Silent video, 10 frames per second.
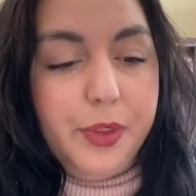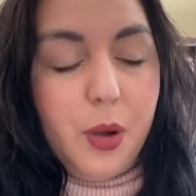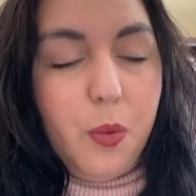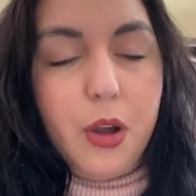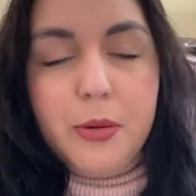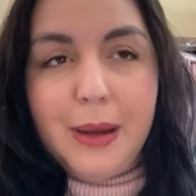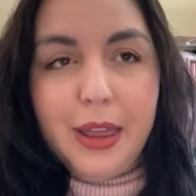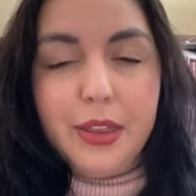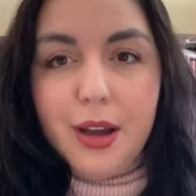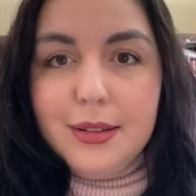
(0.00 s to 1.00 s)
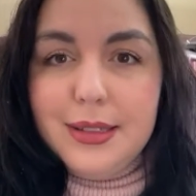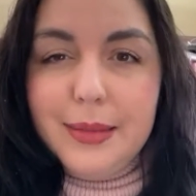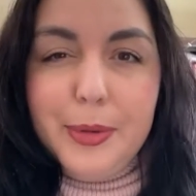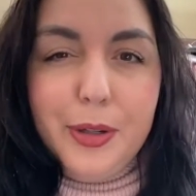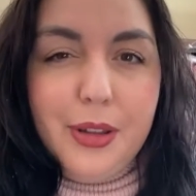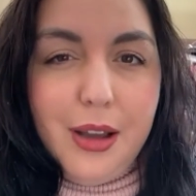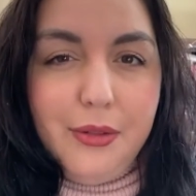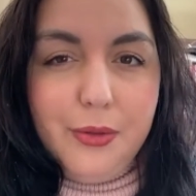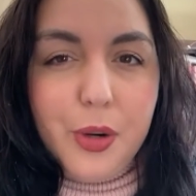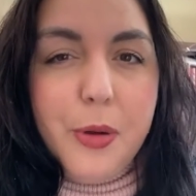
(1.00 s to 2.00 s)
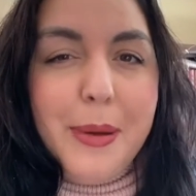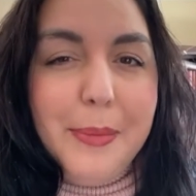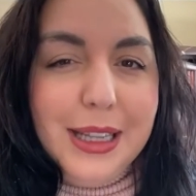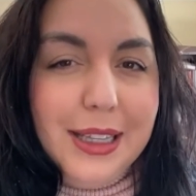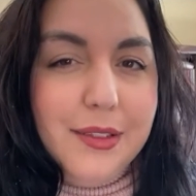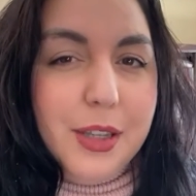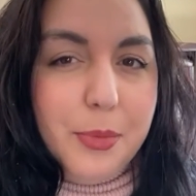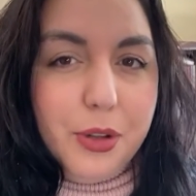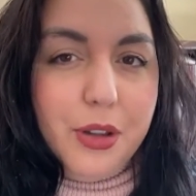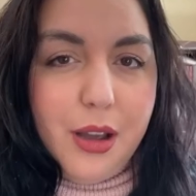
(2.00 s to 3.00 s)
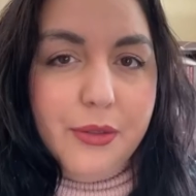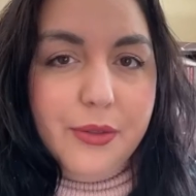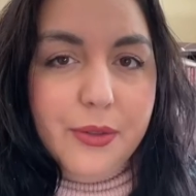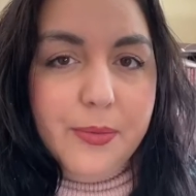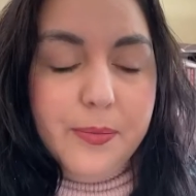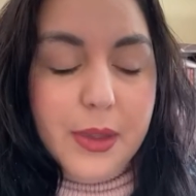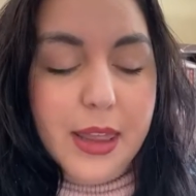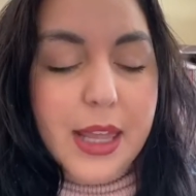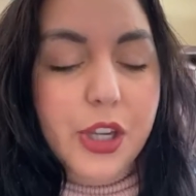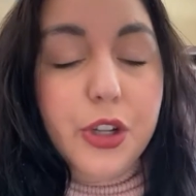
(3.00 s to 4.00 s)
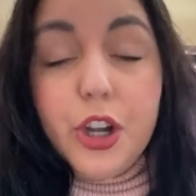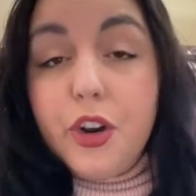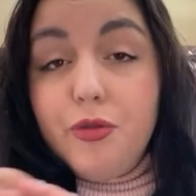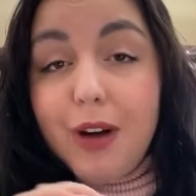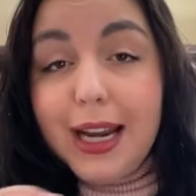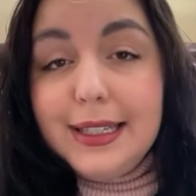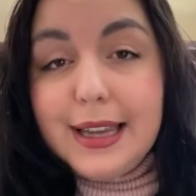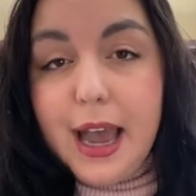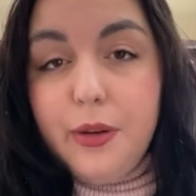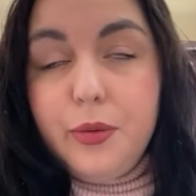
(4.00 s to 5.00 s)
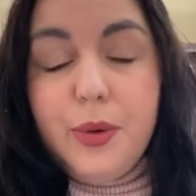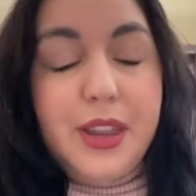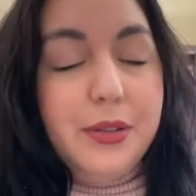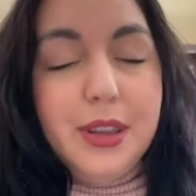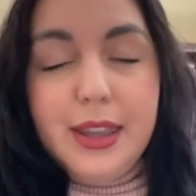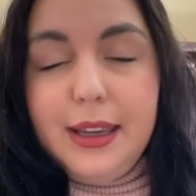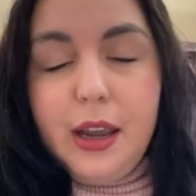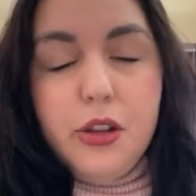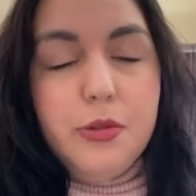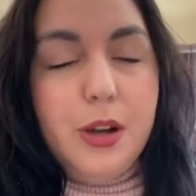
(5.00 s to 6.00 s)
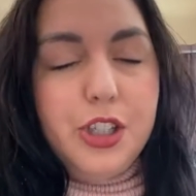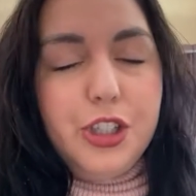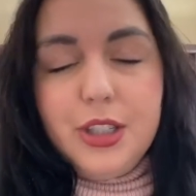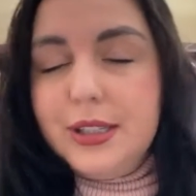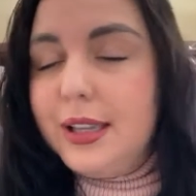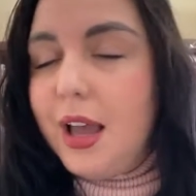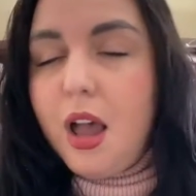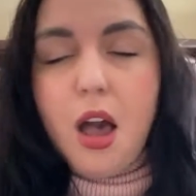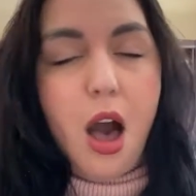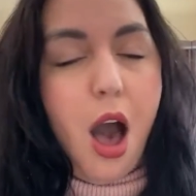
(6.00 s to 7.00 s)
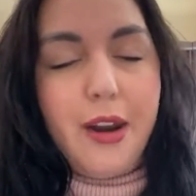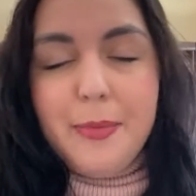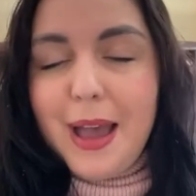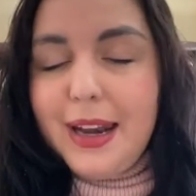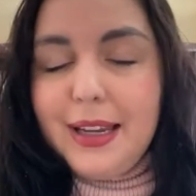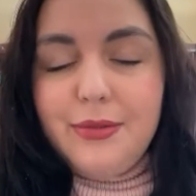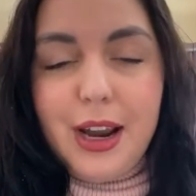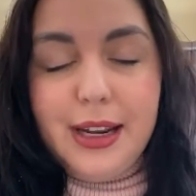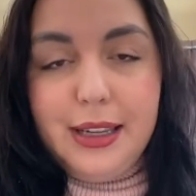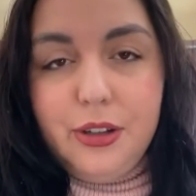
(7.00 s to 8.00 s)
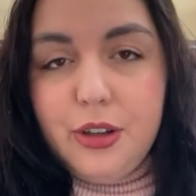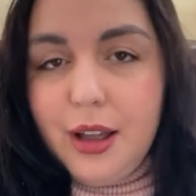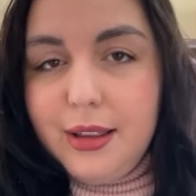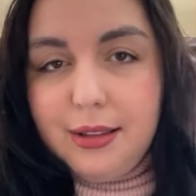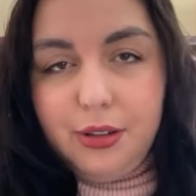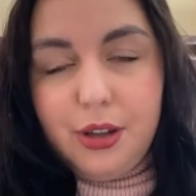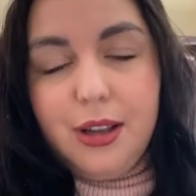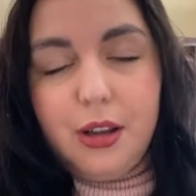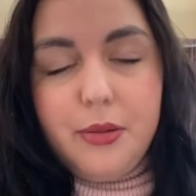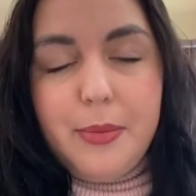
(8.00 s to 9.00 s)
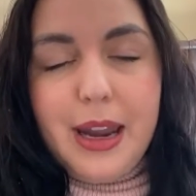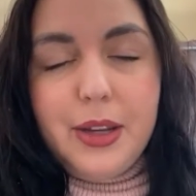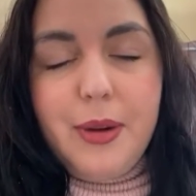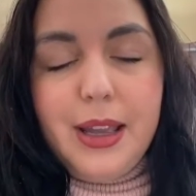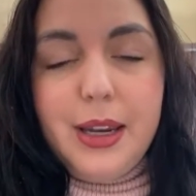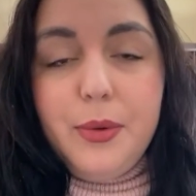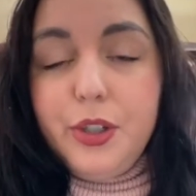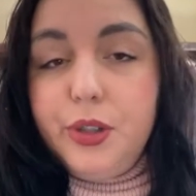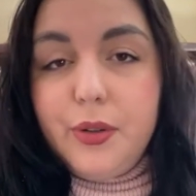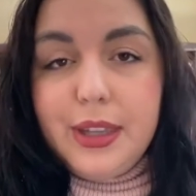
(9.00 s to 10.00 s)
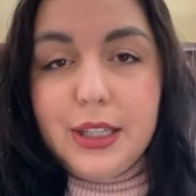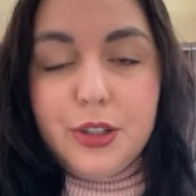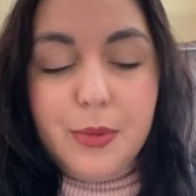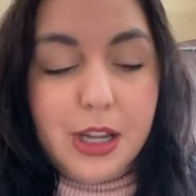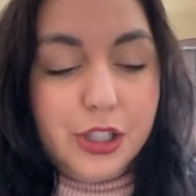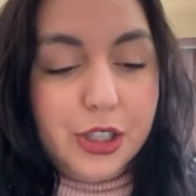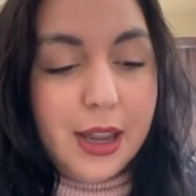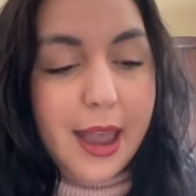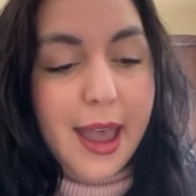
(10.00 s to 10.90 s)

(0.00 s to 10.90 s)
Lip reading: what are my thoughts about love? What are my beliefs about love? And then you're gonna write down without thinking too much, just automatic writing. You call it automatic writing when you don't think too much.